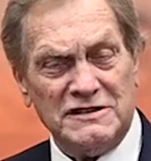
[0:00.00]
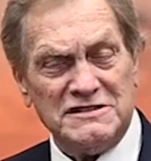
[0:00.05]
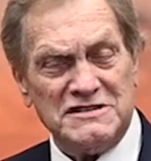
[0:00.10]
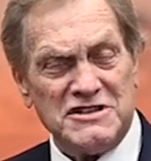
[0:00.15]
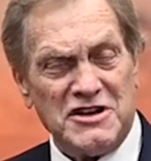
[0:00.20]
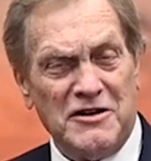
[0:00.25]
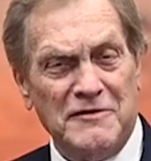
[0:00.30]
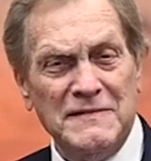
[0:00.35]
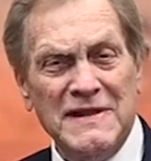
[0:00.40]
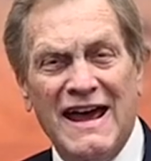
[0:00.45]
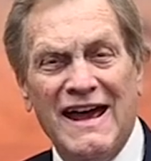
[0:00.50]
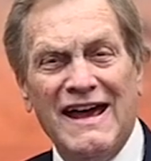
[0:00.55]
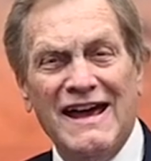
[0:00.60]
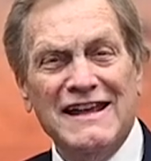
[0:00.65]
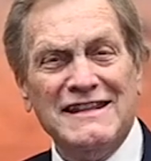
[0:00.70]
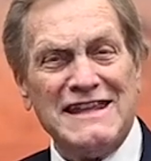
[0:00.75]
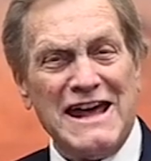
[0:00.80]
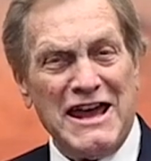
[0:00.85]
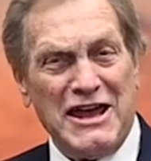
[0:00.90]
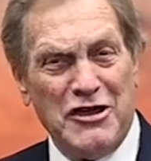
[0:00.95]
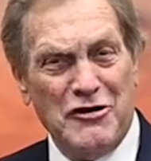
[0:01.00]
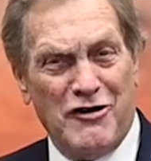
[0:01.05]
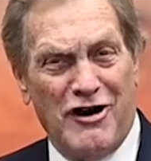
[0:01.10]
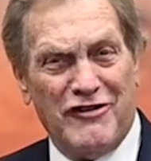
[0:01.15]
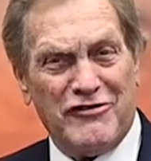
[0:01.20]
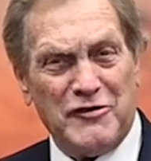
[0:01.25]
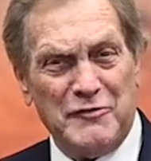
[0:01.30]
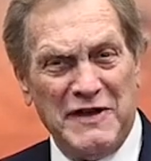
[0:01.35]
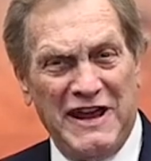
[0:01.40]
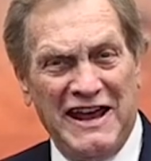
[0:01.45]
So thank you all
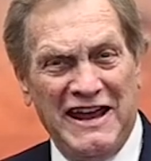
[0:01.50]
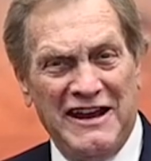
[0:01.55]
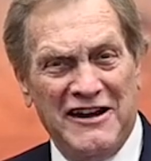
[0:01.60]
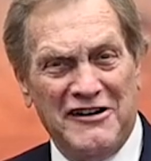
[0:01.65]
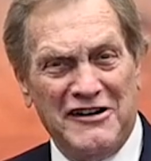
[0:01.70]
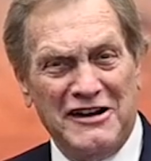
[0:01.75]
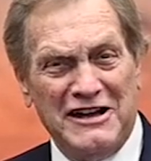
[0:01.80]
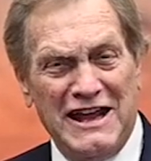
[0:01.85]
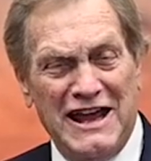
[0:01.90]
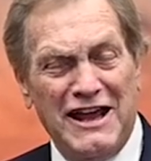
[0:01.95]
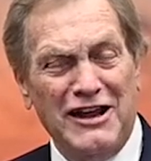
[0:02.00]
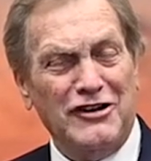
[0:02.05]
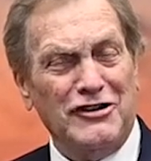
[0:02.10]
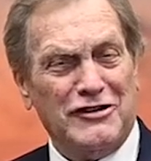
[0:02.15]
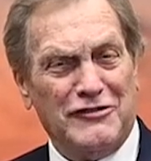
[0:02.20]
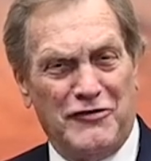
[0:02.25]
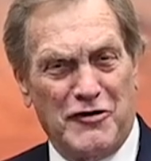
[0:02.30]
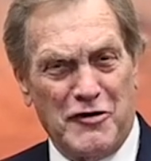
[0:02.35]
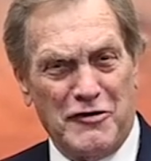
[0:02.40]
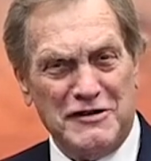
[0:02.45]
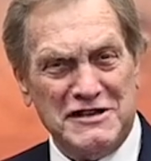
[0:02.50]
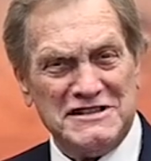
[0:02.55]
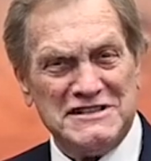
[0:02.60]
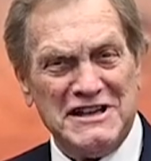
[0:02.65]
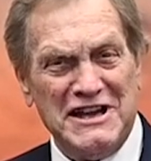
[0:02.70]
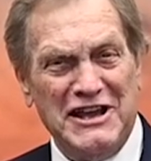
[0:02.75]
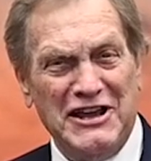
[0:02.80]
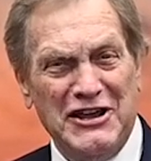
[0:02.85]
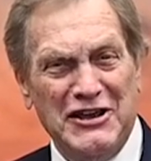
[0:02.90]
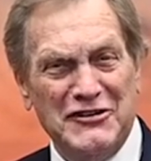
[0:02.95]
for being here today. Look forward to
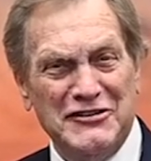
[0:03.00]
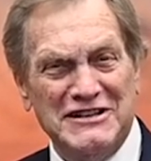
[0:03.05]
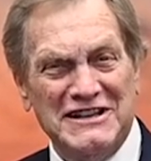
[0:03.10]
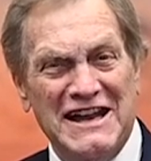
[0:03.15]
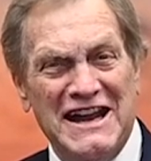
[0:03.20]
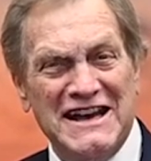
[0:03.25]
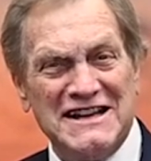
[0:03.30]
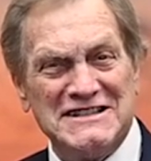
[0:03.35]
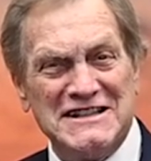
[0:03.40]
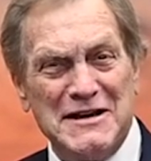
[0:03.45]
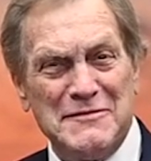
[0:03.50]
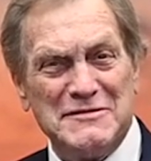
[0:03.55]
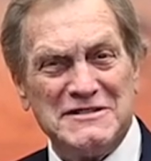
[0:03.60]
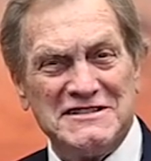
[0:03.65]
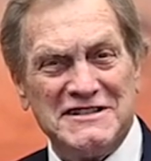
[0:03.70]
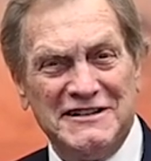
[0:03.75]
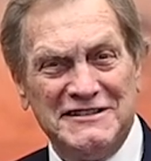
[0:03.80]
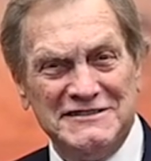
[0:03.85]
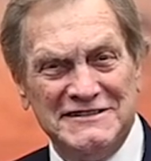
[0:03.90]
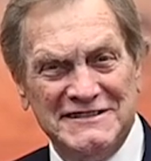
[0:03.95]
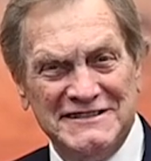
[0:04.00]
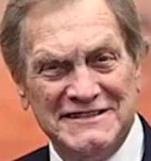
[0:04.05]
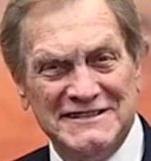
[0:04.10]
seeing you in the next episode.